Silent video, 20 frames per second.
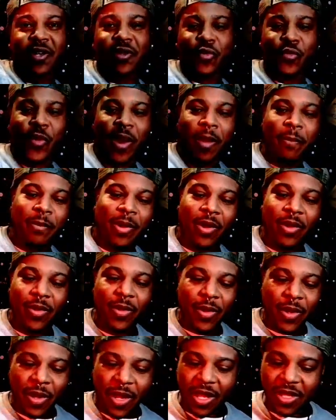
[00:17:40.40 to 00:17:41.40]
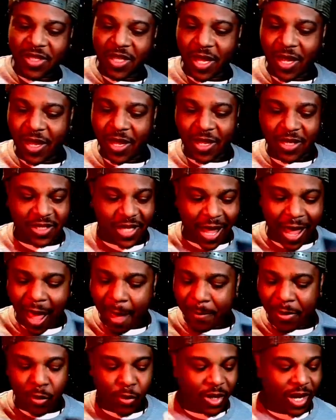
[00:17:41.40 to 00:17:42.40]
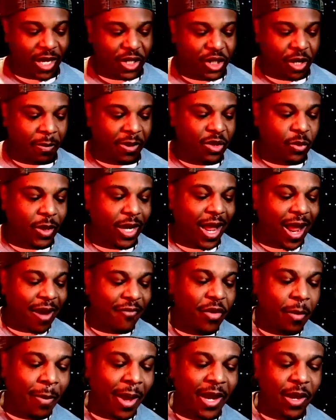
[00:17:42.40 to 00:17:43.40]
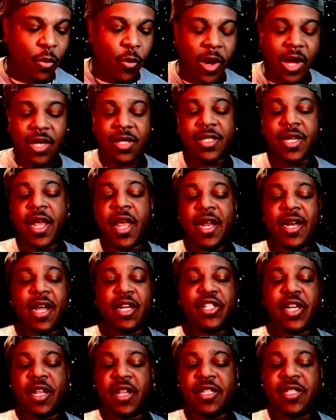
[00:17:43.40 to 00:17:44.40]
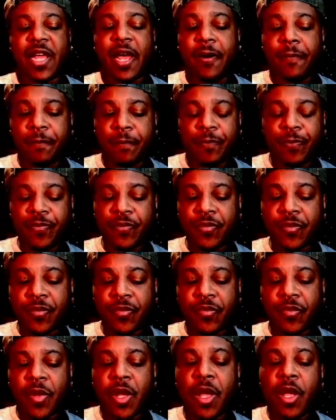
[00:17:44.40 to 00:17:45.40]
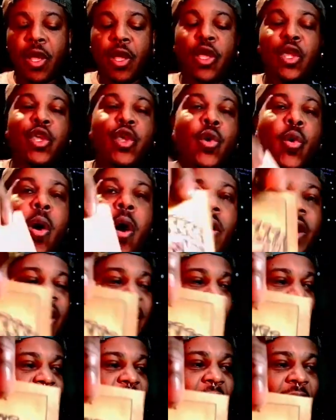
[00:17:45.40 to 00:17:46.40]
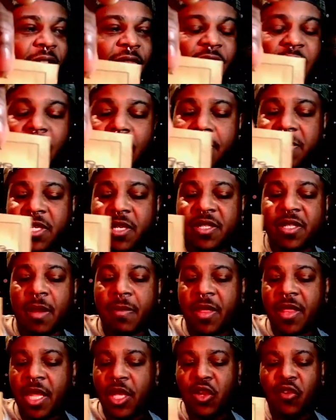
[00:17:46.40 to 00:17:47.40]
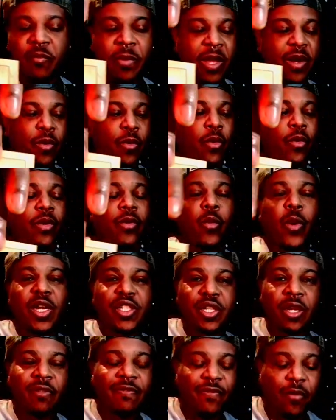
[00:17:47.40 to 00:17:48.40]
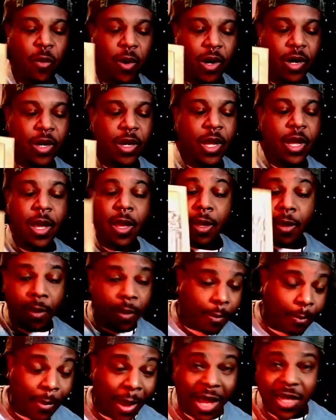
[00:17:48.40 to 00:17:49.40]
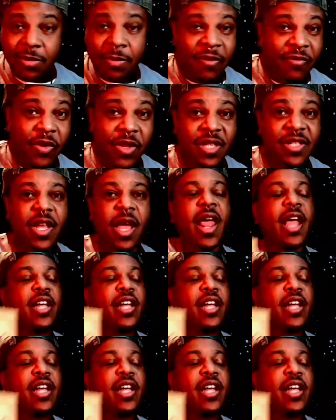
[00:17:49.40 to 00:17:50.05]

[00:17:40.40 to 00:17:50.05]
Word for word: and the little rainbow. It's a uh, it's a happy relationship. It's what everybody wants. Now check this out. You are in the Nine of Cups. There's something that you've been wishing for, possibly for this